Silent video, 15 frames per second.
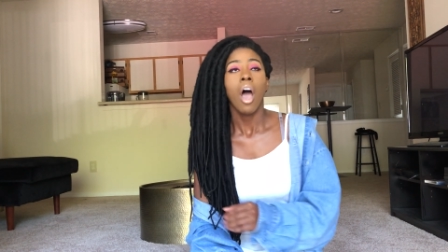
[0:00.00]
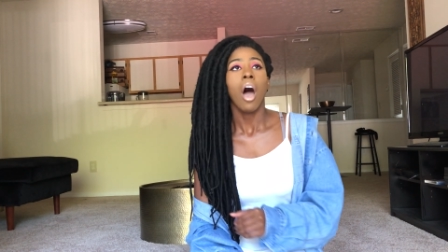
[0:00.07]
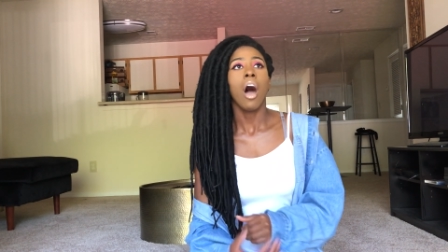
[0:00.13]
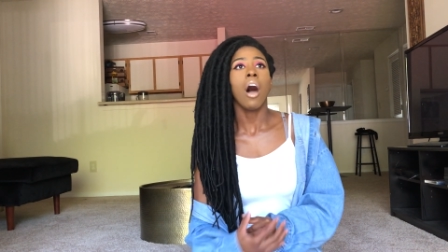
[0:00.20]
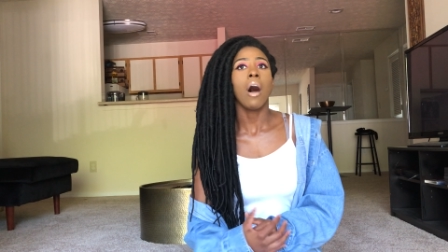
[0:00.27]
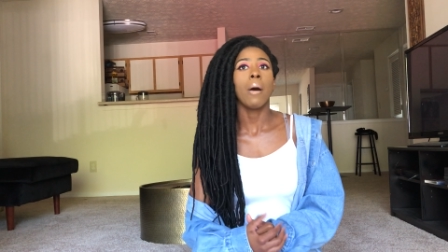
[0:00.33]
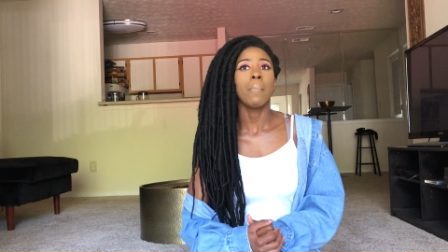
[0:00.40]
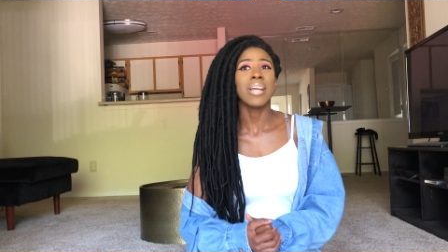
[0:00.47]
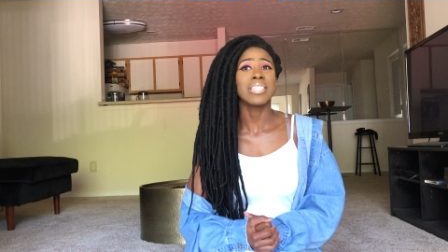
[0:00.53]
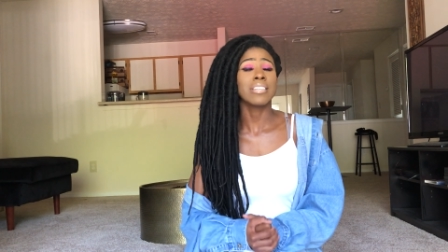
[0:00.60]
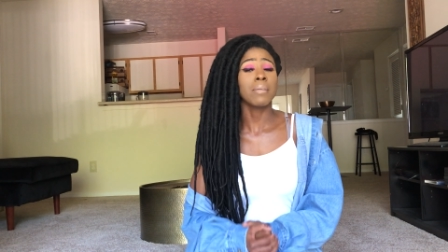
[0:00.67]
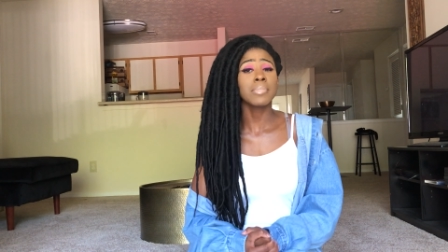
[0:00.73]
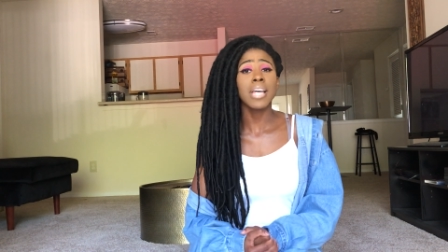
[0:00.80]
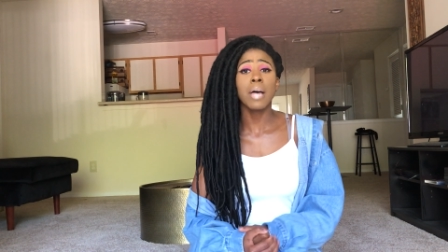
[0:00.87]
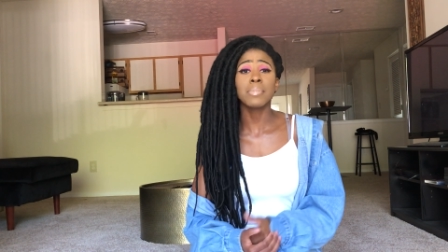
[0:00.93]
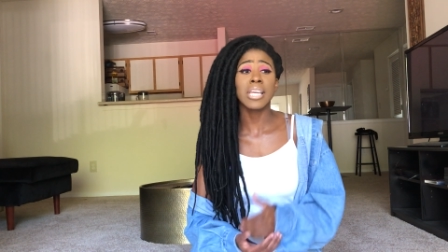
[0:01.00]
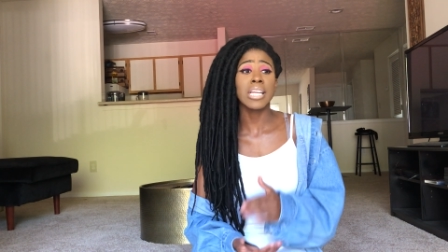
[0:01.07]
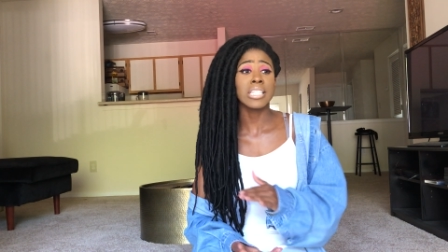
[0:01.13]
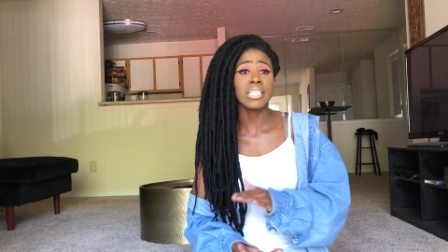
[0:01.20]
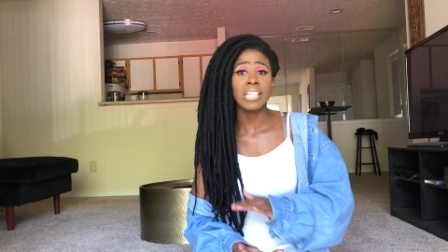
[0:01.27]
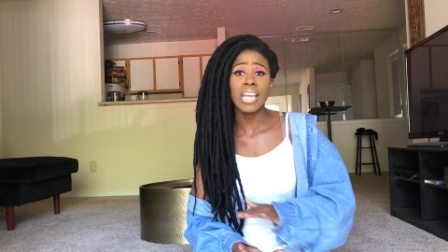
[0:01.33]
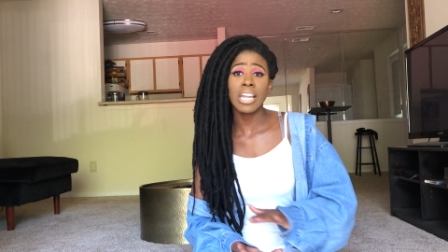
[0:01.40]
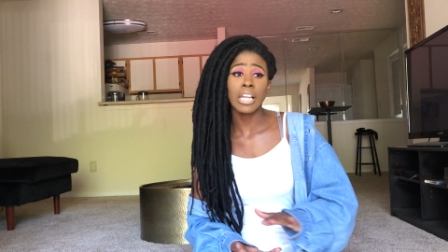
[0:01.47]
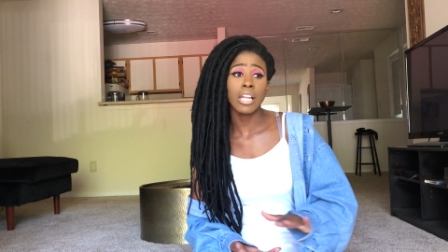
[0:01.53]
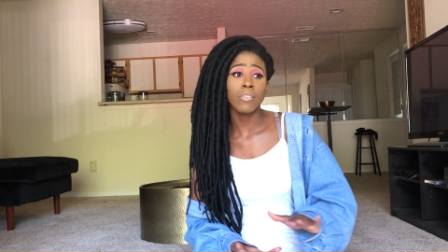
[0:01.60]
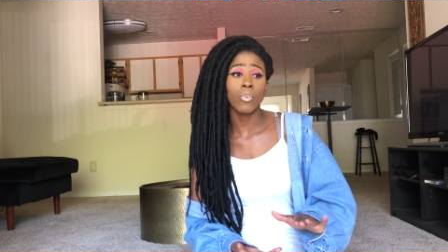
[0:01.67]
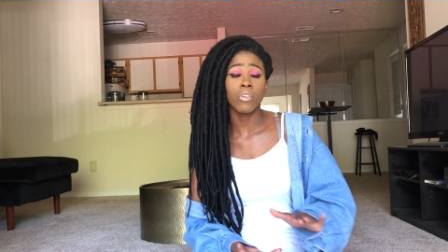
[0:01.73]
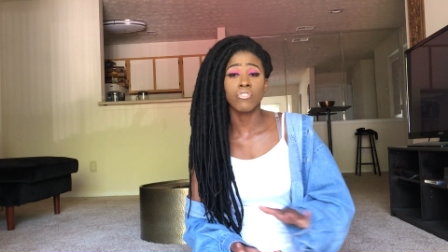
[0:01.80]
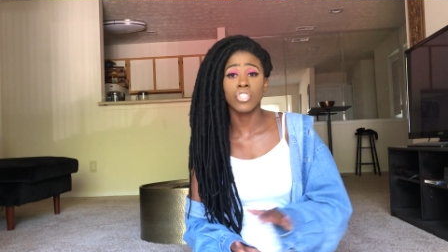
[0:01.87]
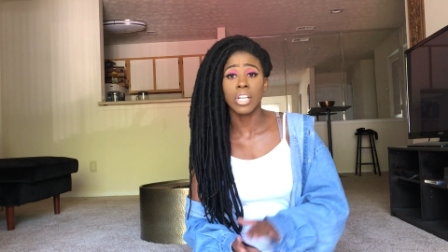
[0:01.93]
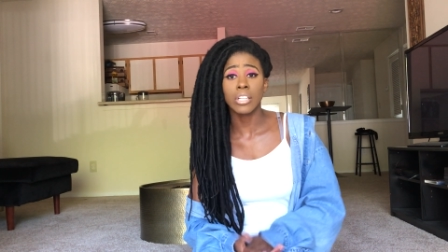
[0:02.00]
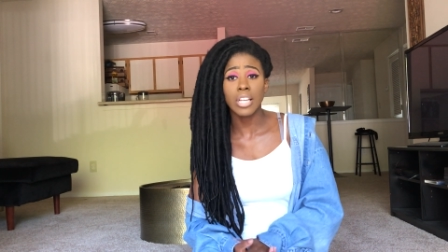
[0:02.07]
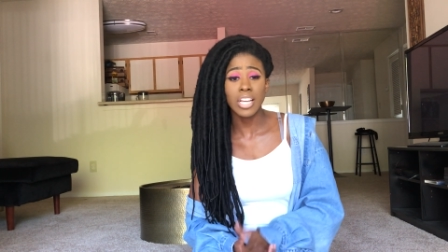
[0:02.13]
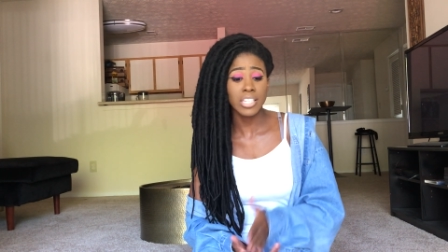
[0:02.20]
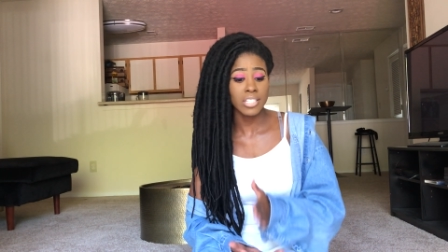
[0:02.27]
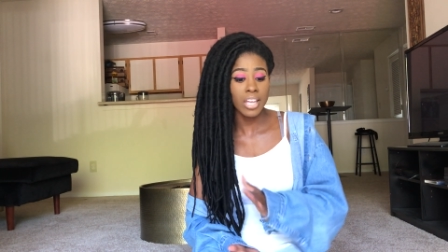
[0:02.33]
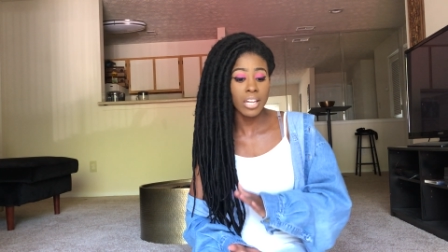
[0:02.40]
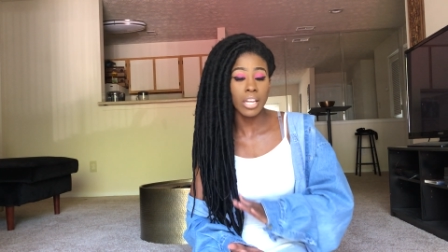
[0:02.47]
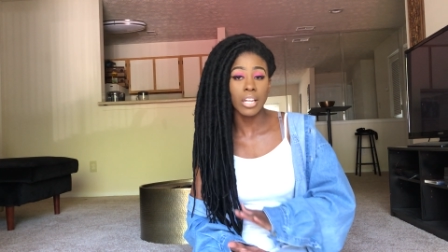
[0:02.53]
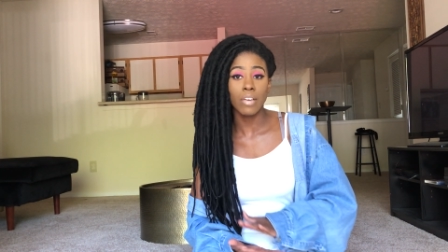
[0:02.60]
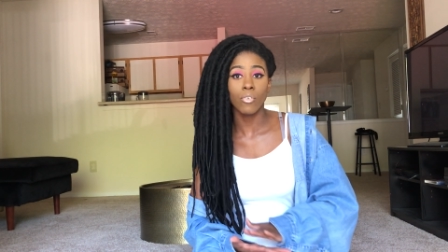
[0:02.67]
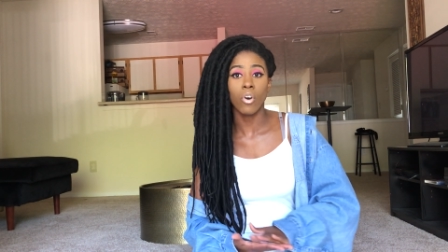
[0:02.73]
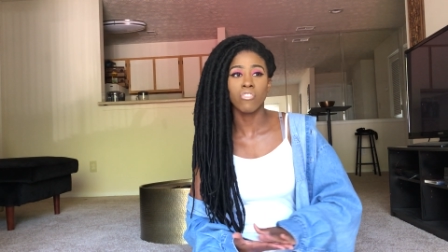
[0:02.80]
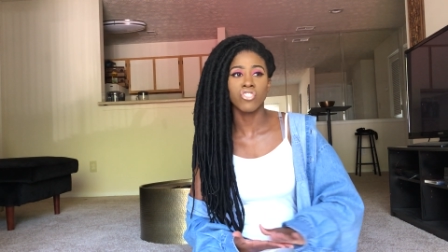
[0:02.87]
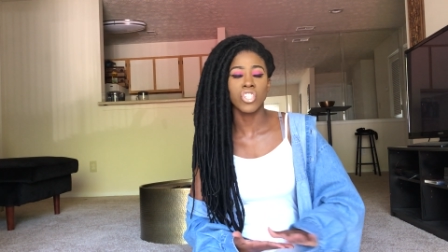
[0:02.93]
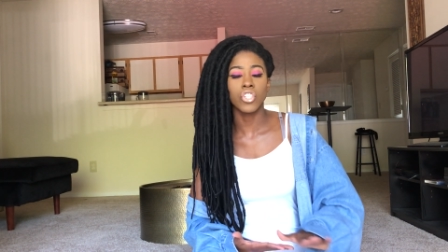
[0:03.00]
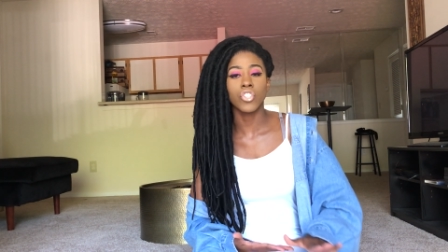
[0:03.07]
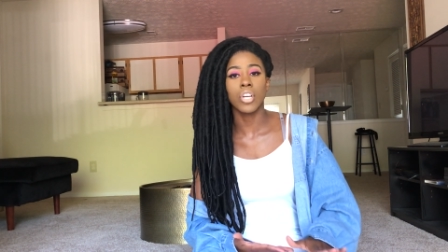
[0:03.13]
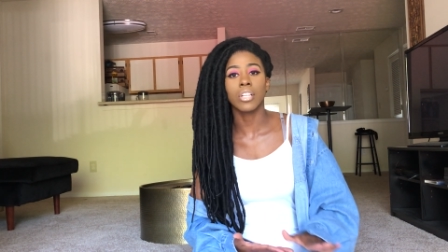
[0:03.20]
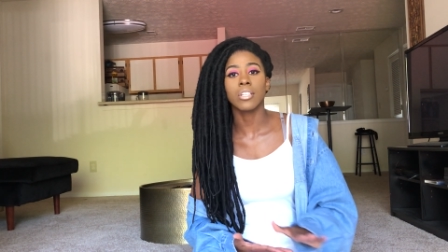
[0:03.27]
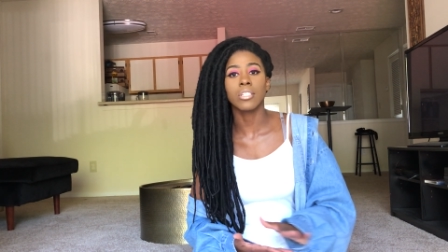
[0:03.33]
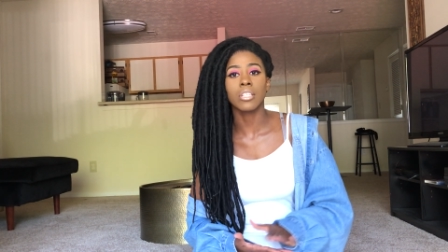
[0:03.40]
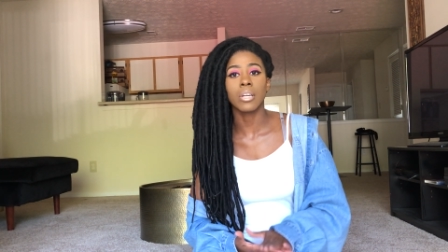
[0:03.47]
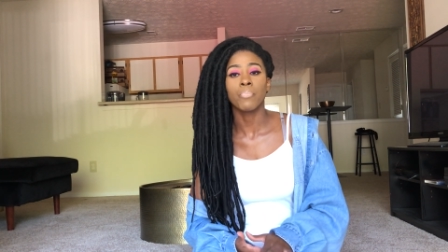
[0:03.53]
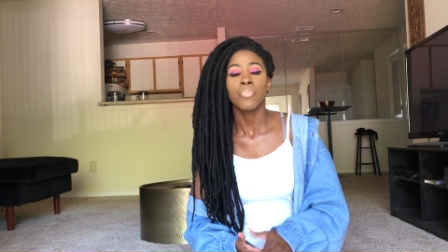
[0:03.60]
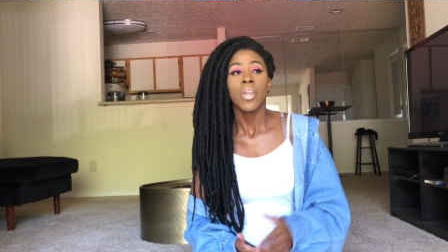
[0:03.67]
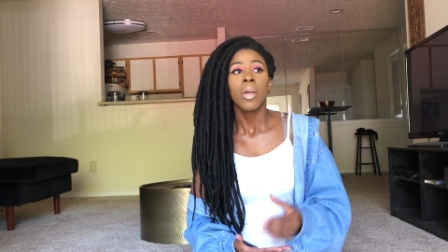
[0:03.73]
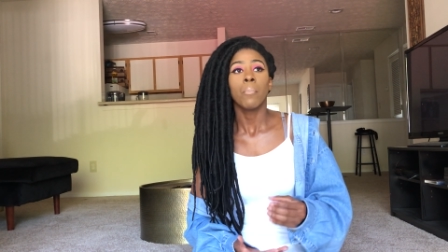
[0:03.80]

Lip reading: And sometimes it can stay at a level of it can stay at a level of just jealousy.